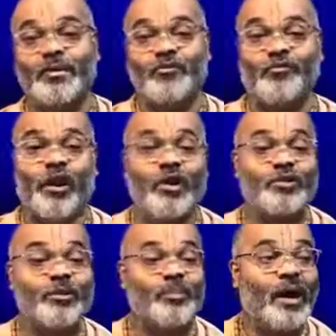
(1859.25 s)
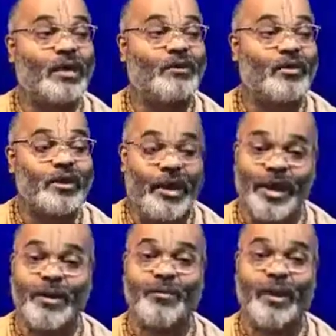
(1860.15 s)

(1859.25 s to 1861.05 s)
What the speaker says: Follow the path laid by